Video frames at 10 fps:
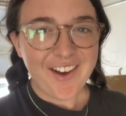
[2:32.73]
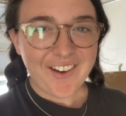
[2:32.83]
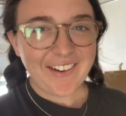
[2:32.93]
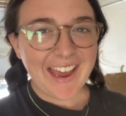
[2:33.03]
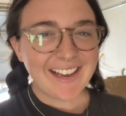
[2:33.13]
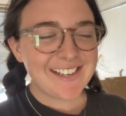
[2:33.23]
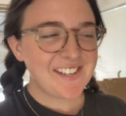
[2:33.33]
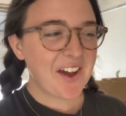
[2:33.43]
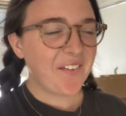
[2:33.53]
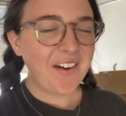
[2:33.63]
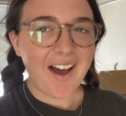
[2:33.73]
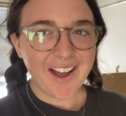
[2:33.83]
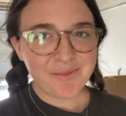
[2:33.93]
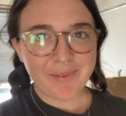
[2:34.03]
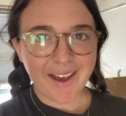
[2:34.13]
Okay, so
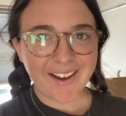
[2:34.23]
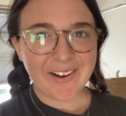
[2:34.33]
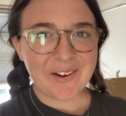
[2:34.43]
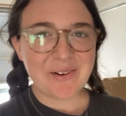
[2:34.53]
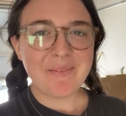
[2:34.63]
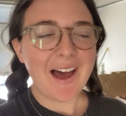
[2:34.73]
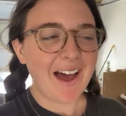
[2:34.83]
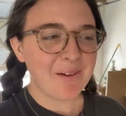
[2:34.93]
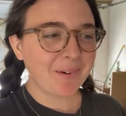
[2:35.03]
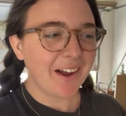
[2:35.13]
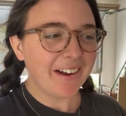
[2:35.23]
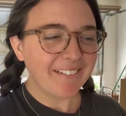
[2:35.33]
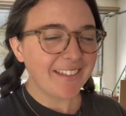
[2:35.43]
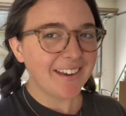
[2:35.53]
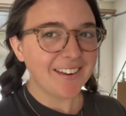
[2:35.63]
I'm back home. I brought
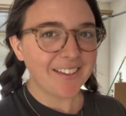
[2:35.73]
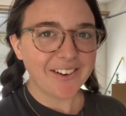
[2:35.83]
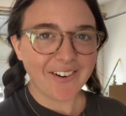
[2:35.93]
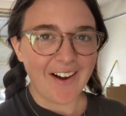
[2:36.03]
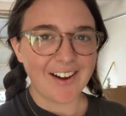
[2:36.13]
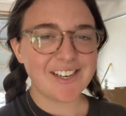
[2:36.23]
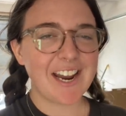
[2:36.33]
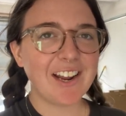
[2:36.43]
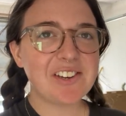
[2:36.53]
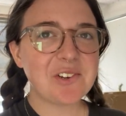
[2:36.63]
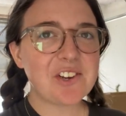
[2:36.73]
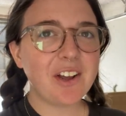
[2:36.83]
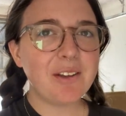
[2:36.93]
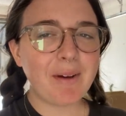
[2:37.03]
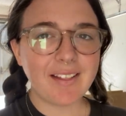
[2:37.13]
everything into the garage and I told y'all
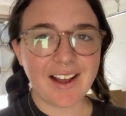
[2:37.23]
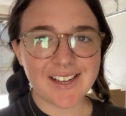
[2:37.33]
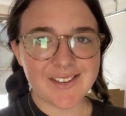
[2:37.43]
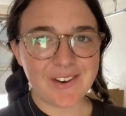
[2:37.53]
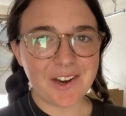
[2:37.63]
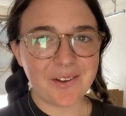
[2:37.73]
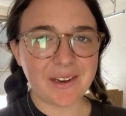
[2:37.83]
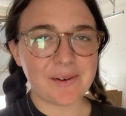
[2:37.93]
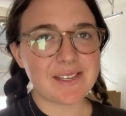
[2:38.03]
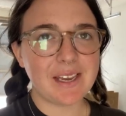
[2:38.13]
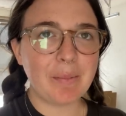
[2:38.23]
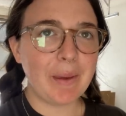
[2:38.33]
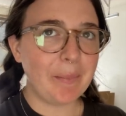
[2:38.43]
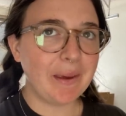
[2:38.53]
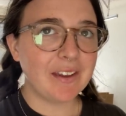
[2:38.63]
in my last video that I was like
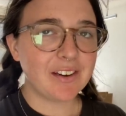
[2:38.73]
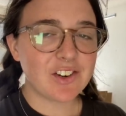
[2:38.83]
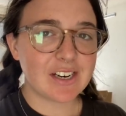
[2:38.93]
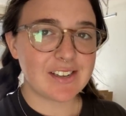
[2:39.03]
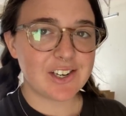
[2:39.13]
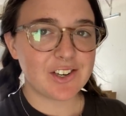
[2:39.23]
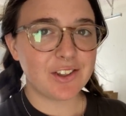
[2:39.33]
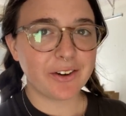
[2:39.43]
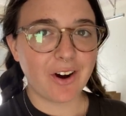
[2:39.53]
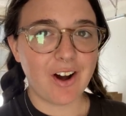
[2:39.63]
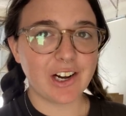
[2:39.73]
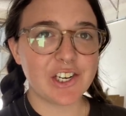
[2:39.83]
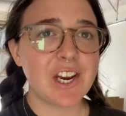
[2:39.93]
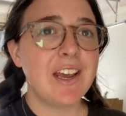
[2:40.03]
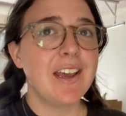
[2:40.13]
maybe gonna transition the
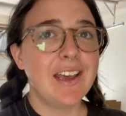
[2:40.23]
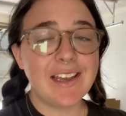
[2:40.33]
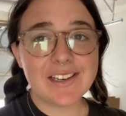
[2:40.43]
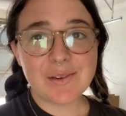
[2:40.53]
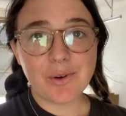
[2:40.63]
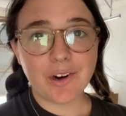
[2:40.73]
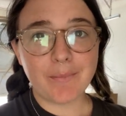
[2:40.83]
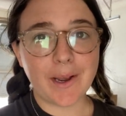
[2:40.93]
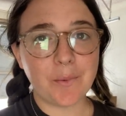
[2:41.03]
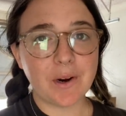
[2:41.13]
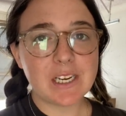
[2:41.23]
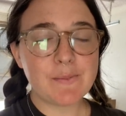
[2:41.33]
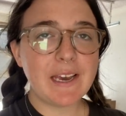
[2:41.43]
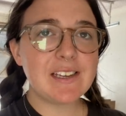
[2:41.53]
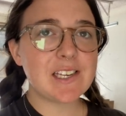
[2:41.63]
garage into more of my
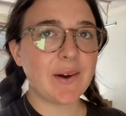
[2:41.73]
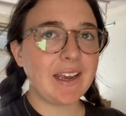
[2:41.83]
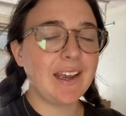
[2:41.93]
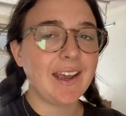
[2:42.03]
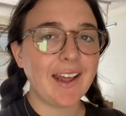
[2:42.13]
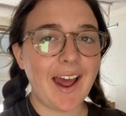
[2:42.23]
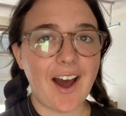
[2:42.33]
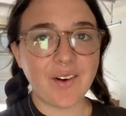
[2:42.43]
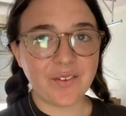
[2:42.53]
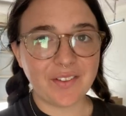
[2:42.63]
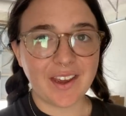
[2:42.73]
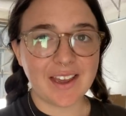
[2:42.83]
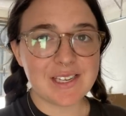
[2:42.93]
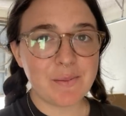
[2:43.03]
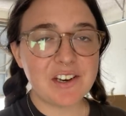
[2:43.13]
workspace so I can get out of the
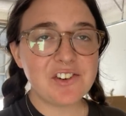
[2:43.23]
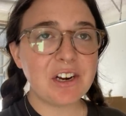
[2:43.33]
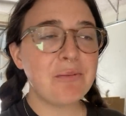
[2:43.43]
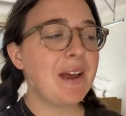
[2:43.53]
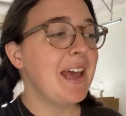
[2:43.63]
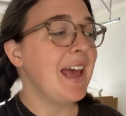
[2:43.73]
guest bedroom.